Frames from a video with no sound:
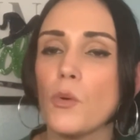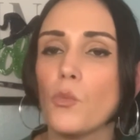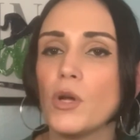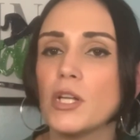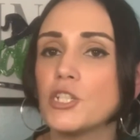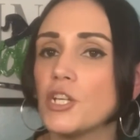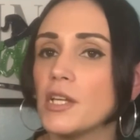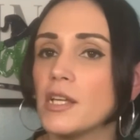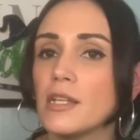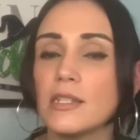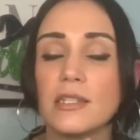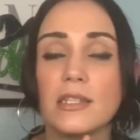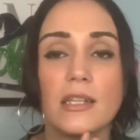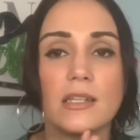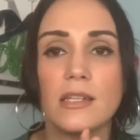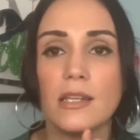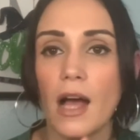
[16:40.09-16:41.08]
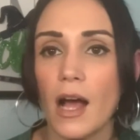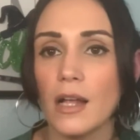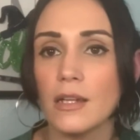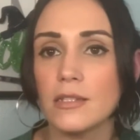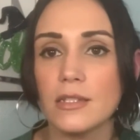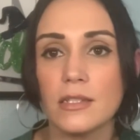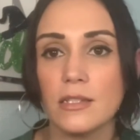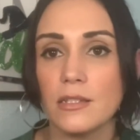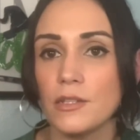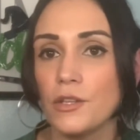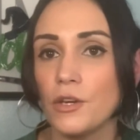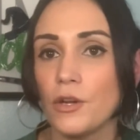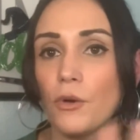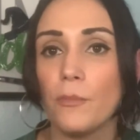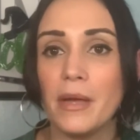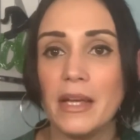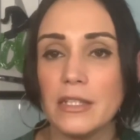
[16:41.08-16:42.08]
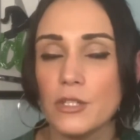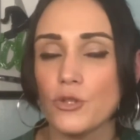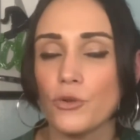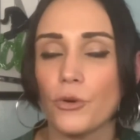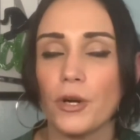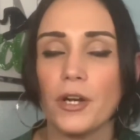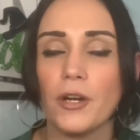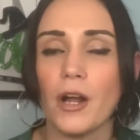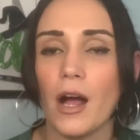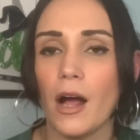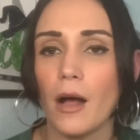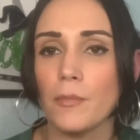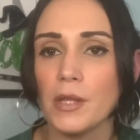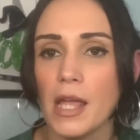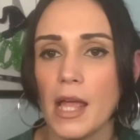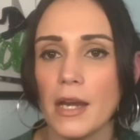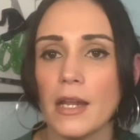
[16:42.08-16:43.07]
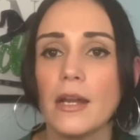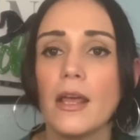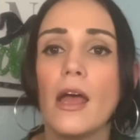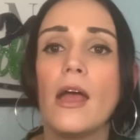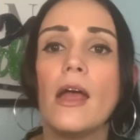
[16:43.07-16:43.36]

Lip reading: which is not, you know, mandatory, not obligated.